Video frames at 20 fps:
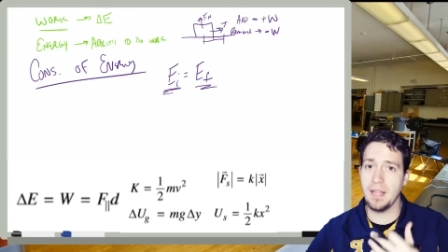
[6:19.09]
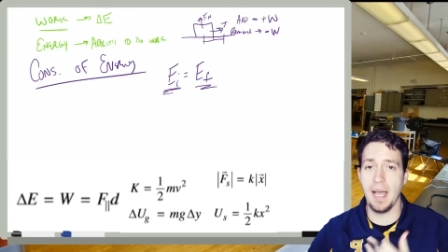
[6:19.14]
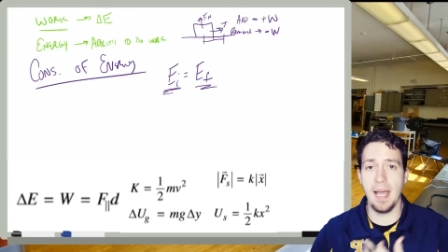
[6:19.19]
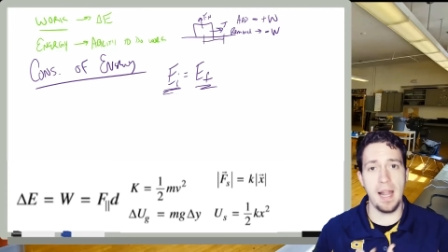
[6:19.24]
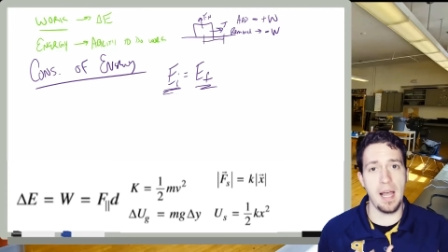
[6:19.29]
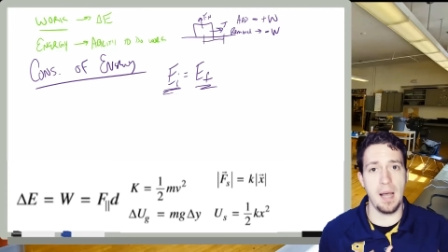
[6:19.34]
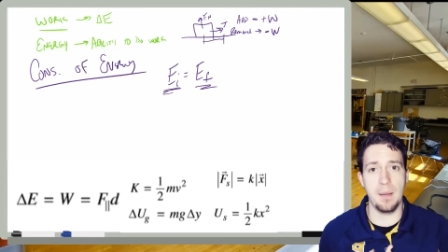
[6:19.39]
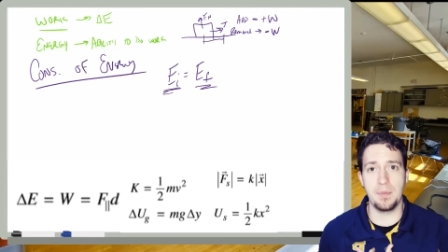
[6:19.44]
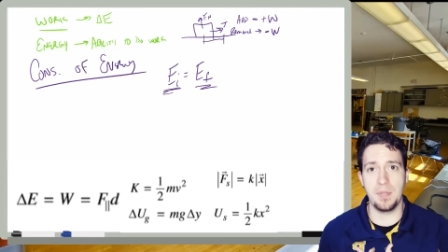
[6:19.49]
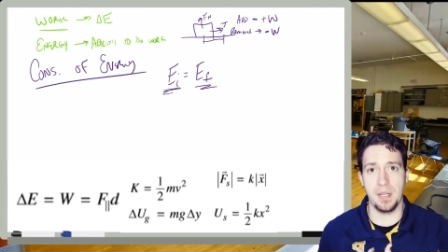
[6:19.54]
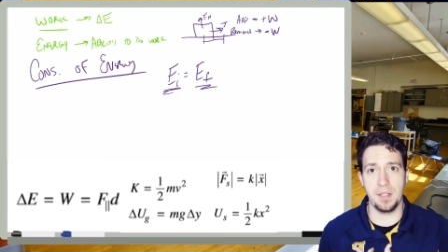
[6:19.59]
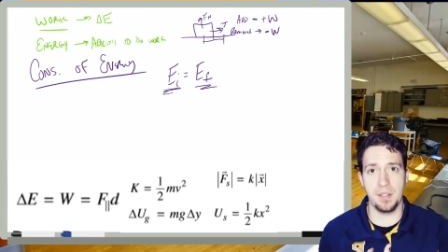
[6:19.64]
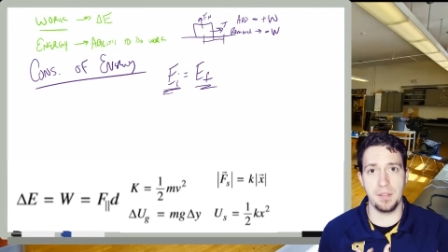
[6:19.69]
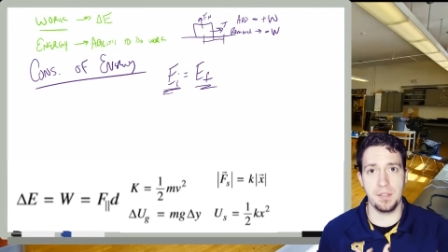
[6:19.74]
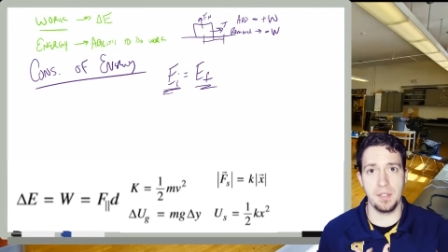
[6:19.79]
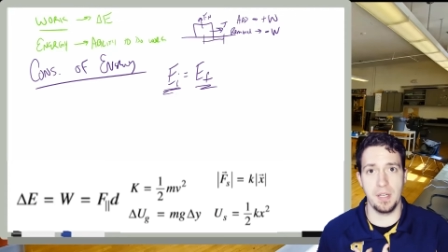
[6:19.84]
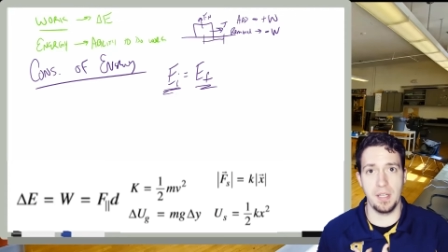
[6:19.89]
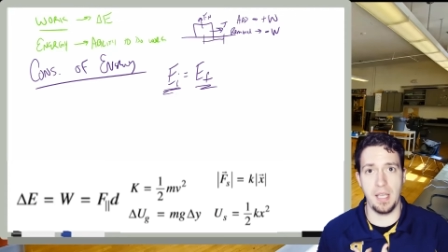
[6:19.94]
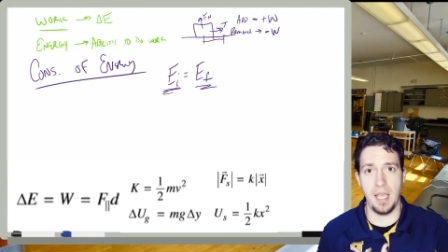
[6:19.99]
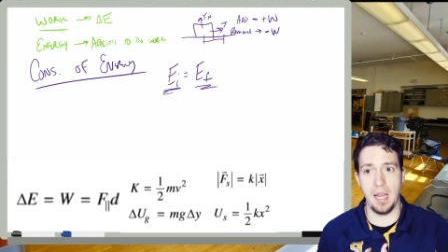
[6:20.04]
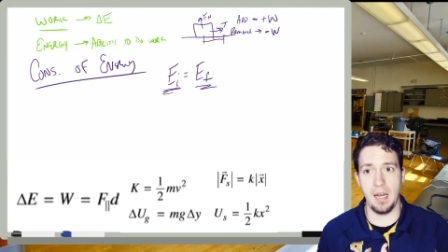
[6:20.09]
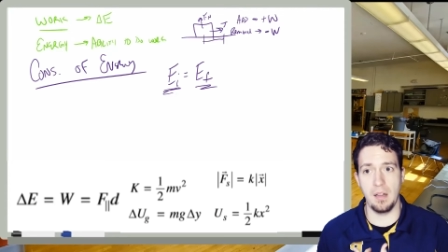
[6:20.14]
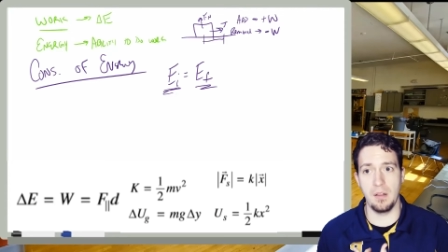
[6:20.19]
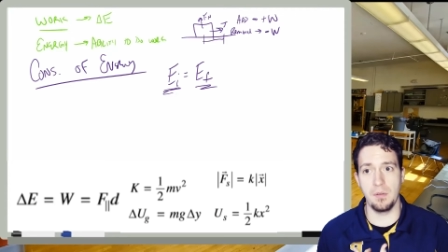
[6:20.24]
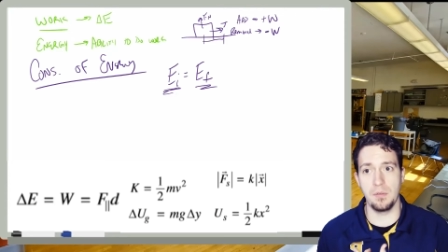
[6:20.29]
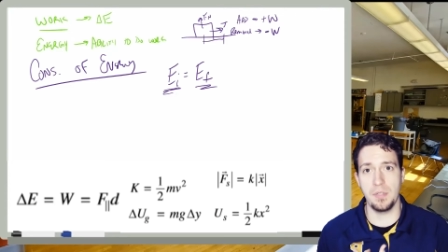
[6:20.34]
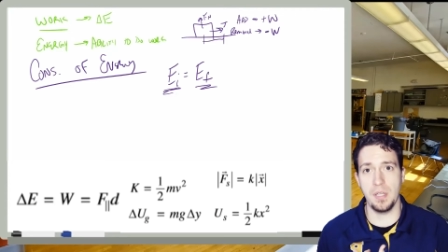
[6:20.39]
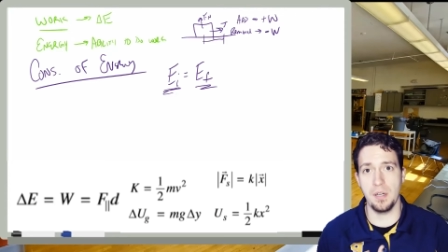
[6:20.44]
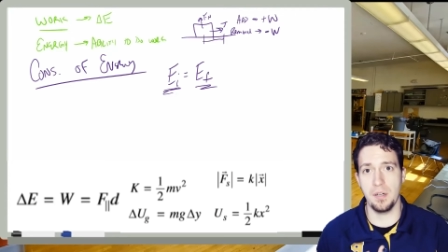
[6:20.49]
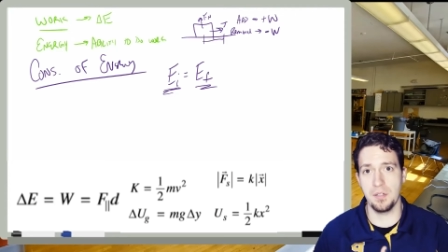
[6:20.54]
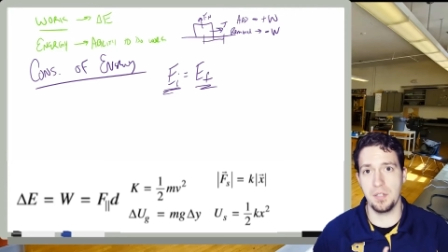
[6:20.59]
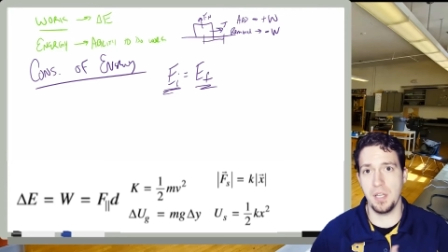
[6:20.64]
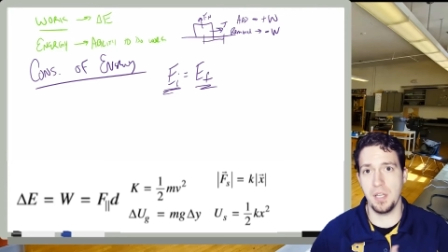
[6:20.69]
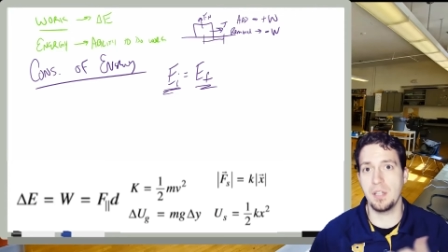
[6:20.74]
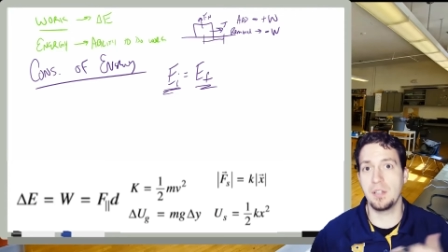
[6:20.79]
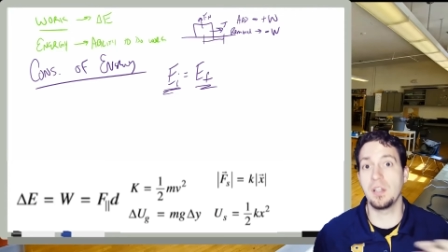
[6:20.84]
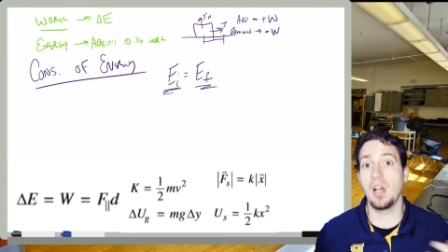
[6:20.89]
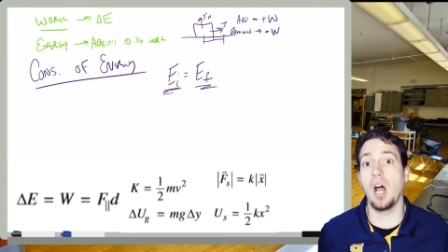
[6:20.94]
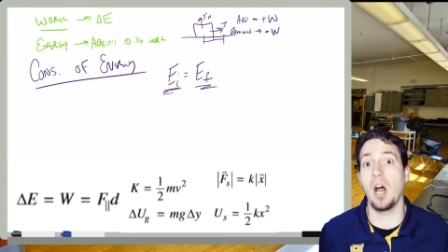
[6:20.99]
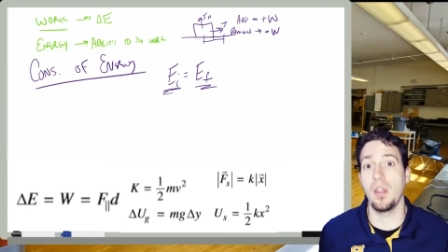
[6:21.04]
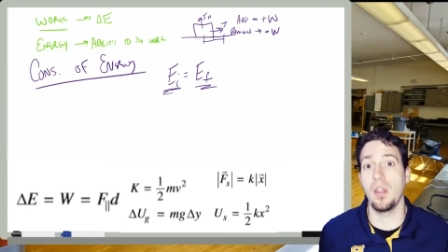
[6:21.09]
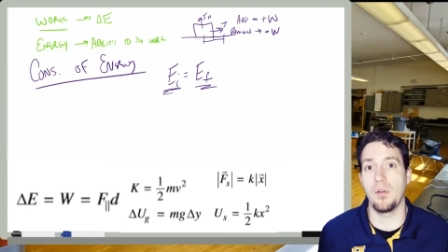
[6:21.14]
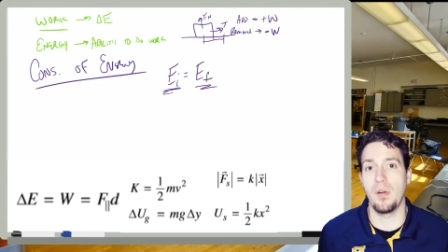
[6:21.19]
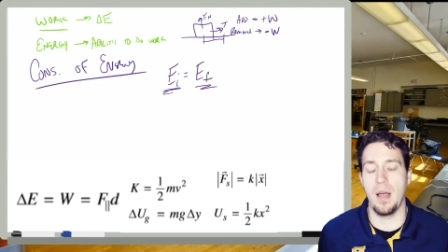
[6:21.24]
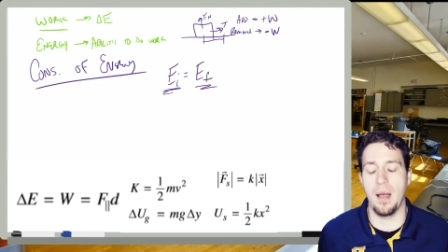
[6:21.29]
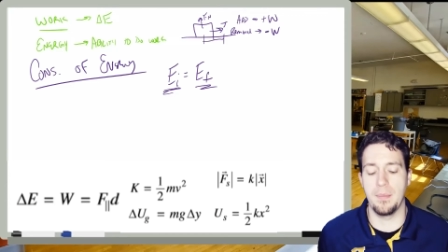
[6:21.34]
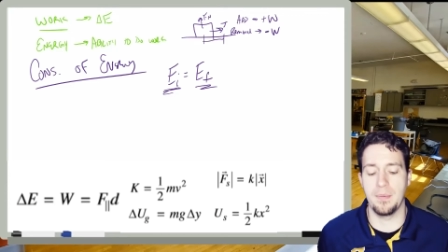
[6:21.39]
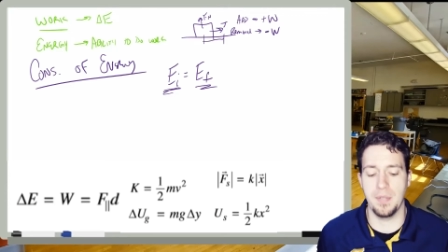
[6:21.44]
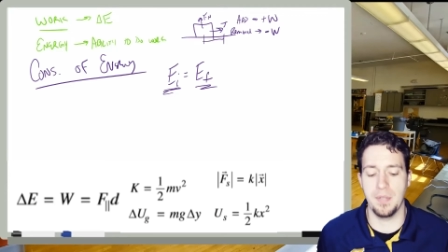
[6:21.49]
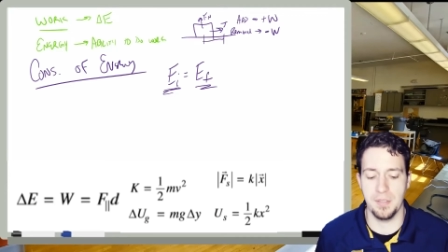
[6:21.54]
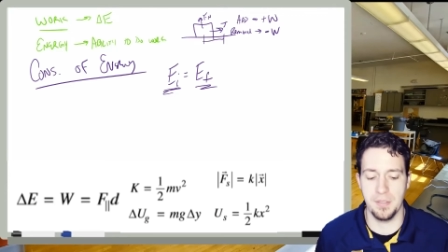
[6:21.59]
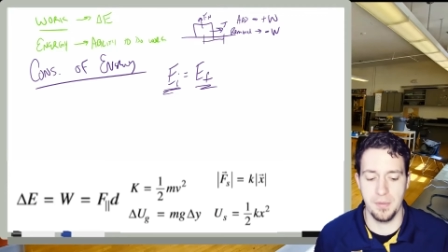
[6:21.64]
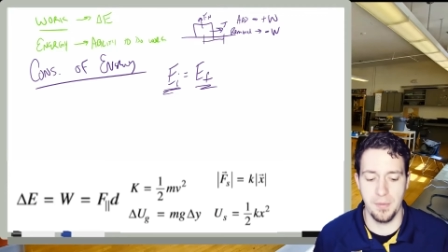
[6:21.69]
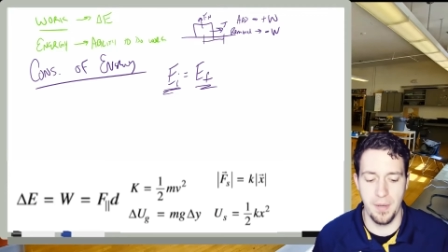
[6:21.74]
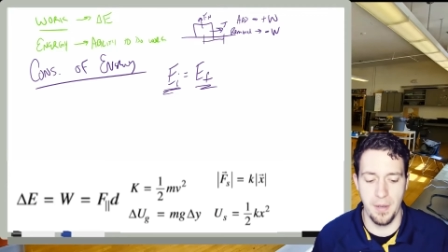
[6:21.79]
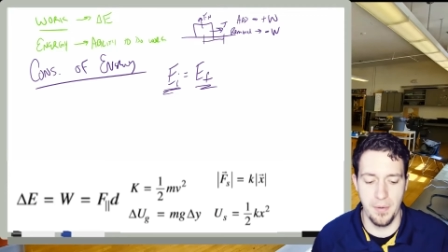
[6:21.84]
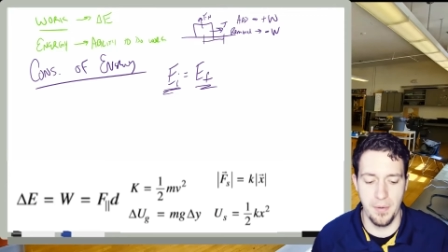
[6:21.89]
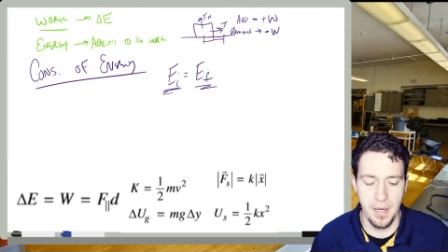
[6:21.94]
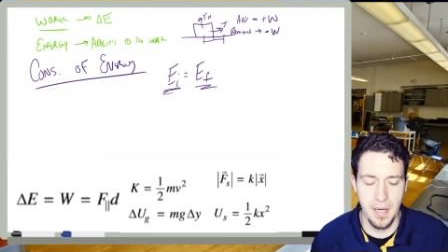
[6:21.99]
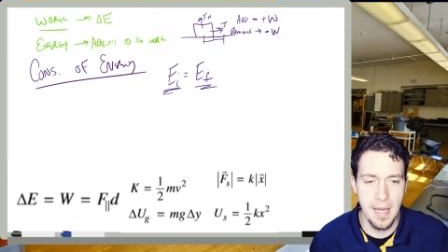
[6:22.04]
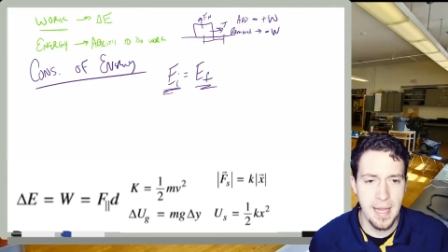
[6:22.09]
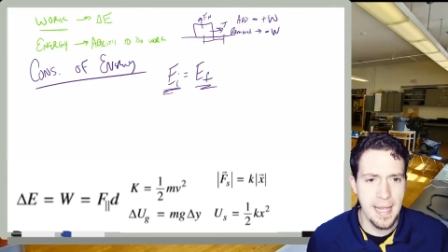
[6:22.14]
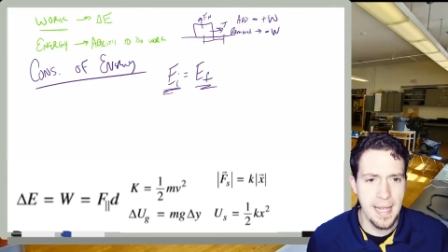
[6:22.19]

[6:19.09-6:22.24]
that object is going to gain and lose energy to other objects around it.